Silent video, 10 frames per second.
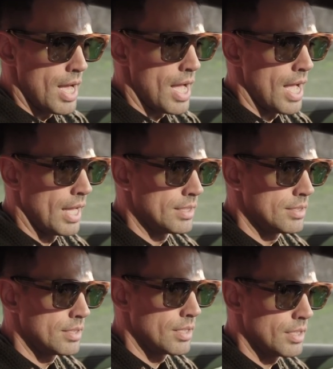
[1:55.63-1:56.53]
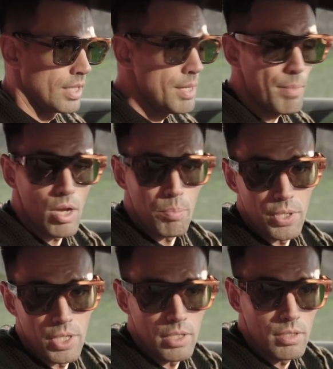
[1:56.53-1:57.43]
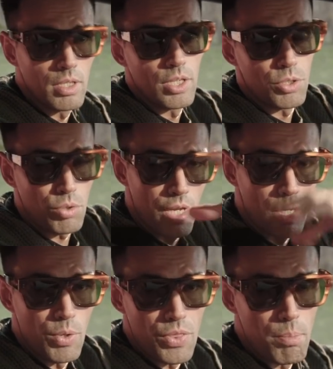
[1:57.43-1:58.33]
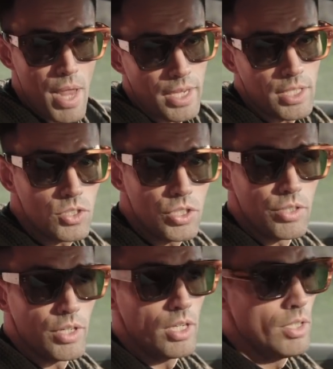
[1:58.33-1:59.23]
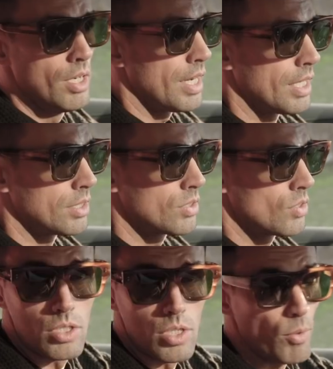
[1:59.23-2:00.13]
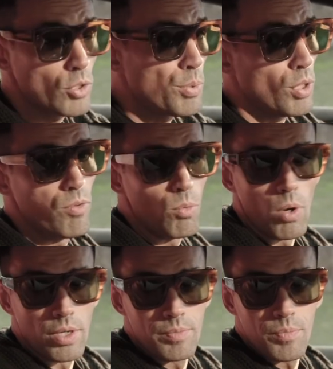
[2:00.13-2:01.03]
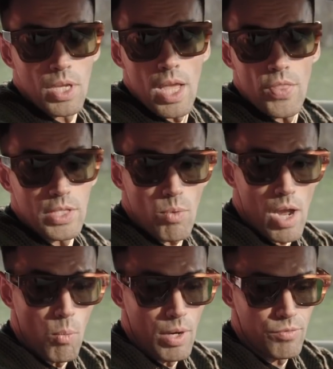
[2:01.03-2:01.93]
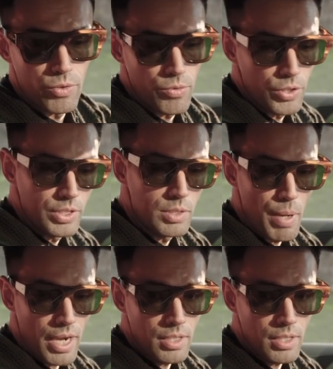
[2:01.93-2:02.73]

And in my opinion, together with the black exterior, it's the most beautiful one. That's why I went for this spec.